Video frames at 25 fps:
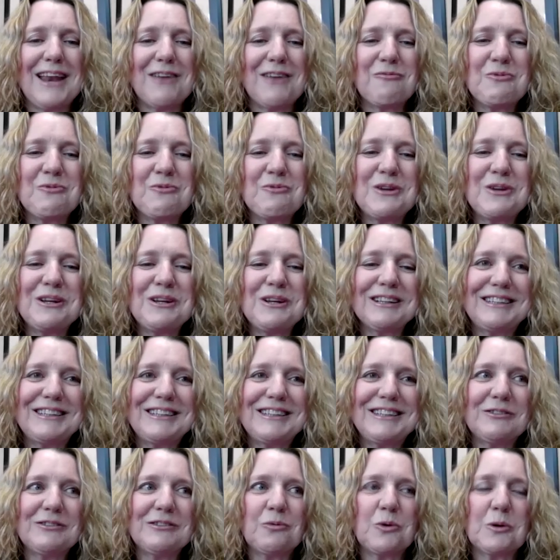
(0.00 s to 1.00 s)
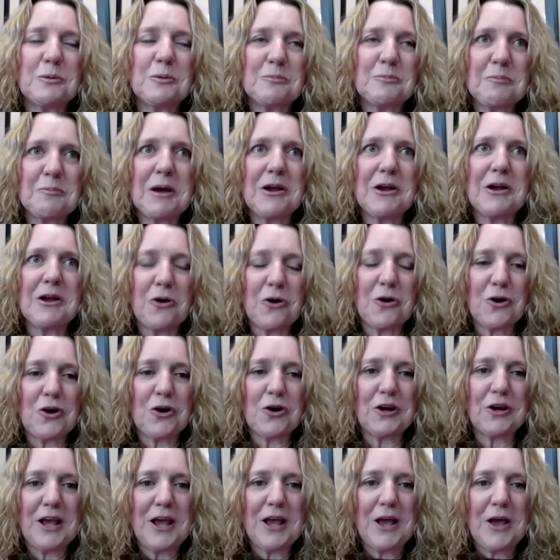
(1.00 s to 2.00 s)
And it really warms my
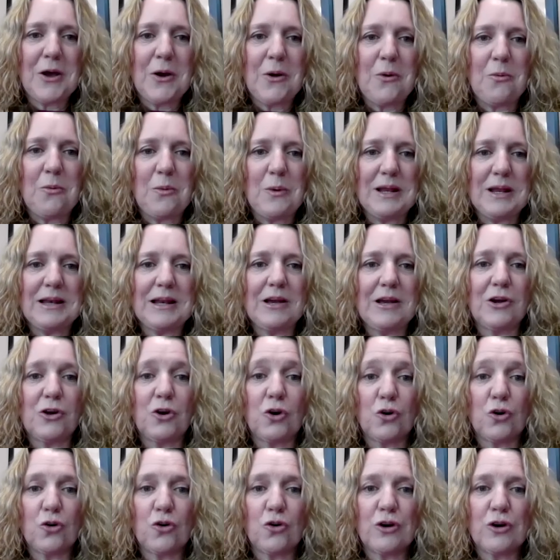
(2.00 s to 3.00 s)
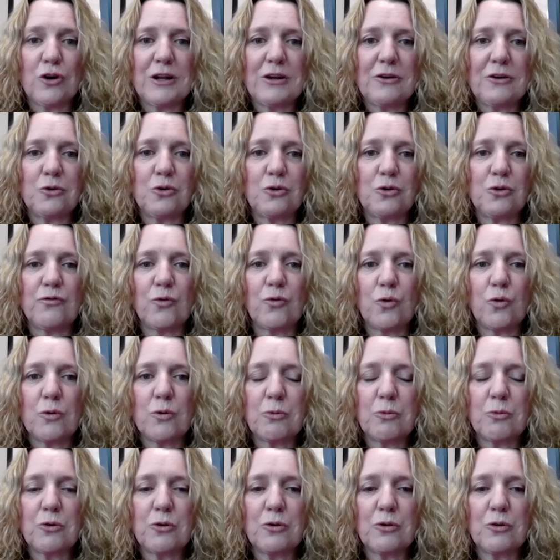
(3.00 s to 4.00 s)
heart when a current or a
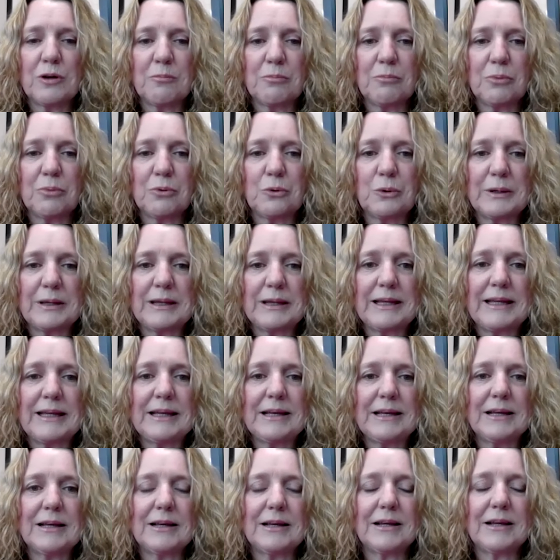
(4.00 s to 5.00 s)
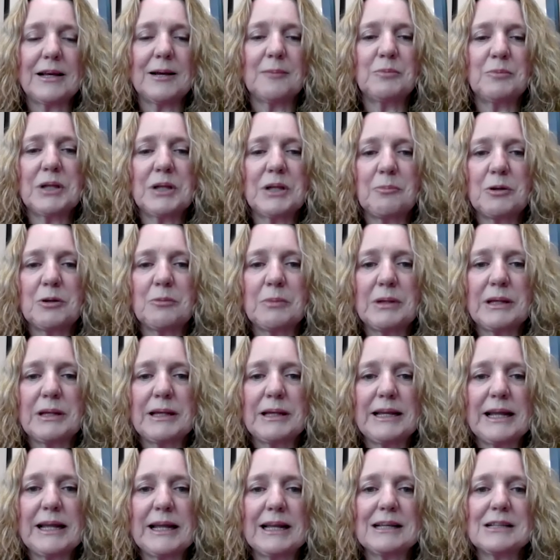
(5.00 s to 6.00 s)
former employee comes up to
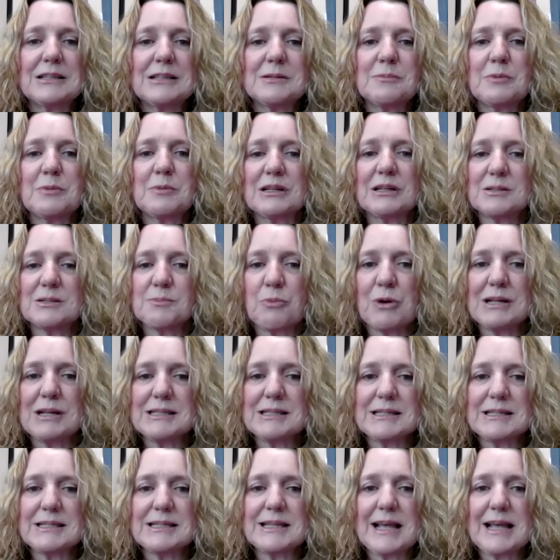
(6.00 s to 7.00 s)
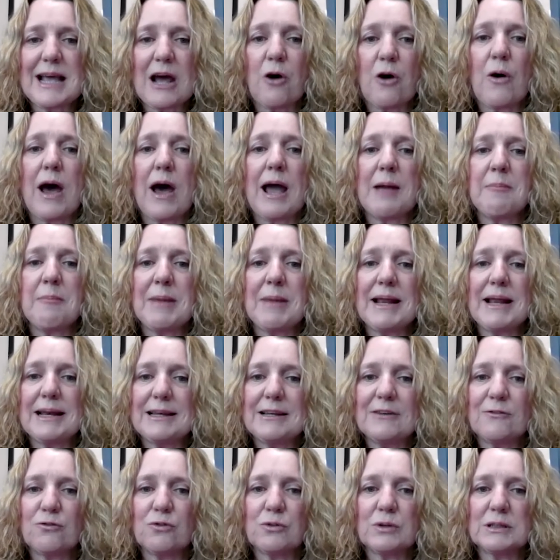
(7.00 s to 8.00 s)
me and expresses how I made
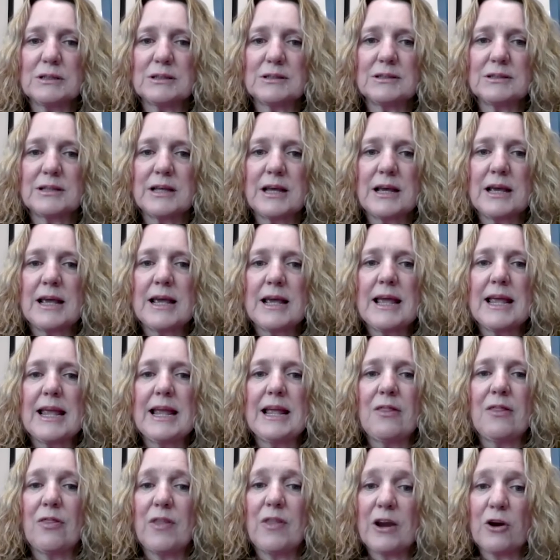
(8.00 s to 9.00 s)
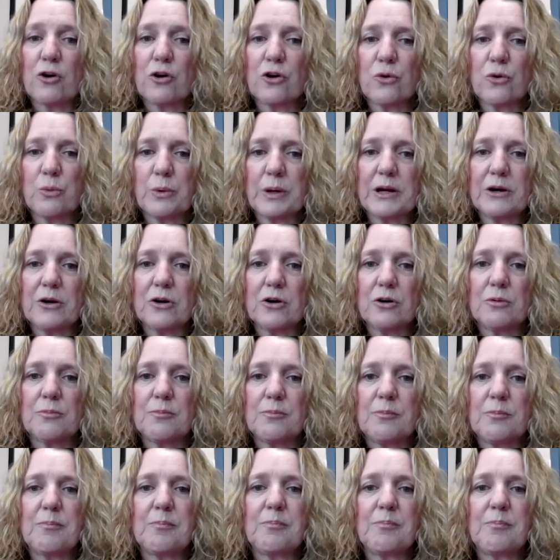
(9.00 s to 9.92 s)
a difference in their career.